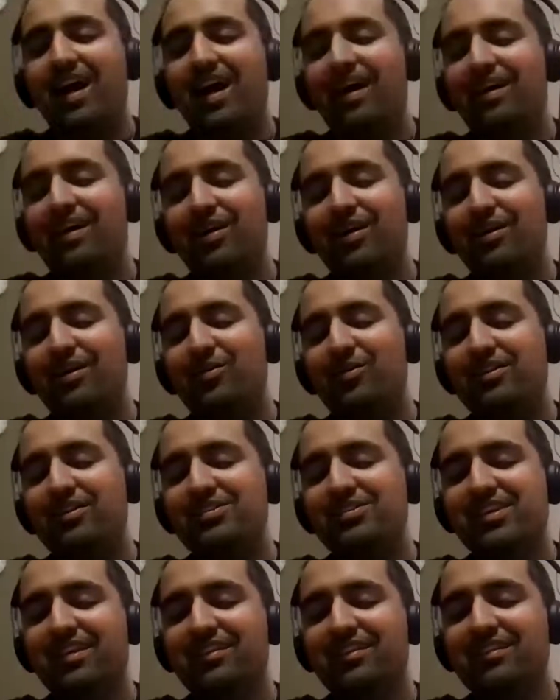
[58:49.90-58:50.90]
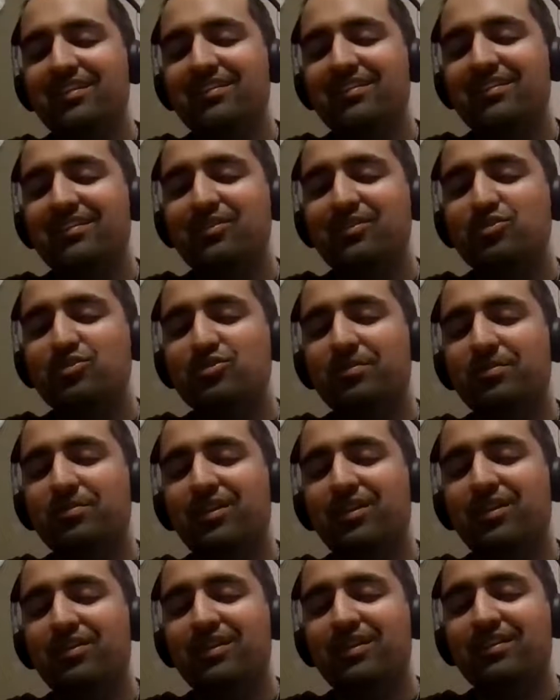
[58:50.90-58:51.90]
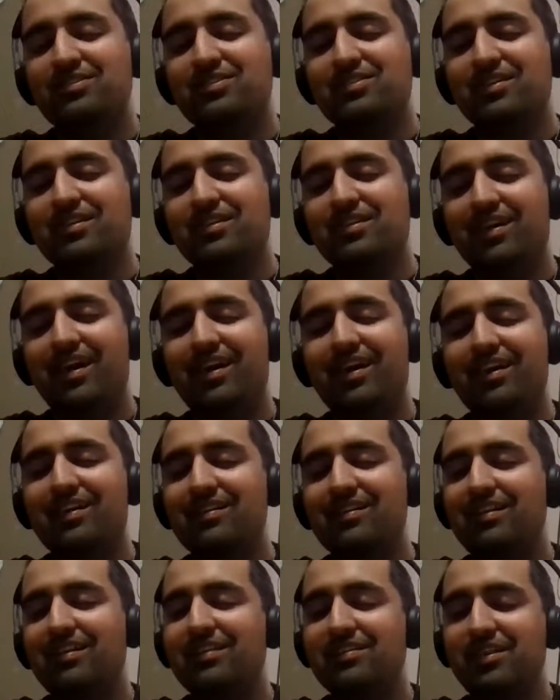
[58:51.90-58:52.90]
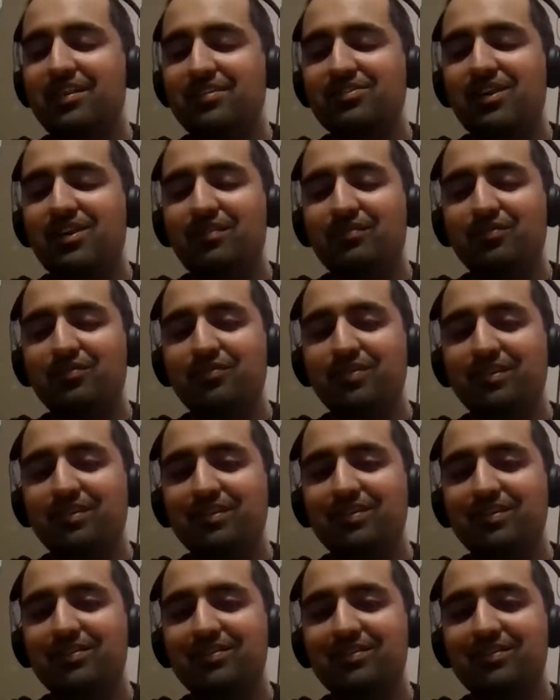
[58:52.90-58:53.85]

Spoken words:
I don't want to sell the drum kit. I feel like I got to clean the dust off of it though.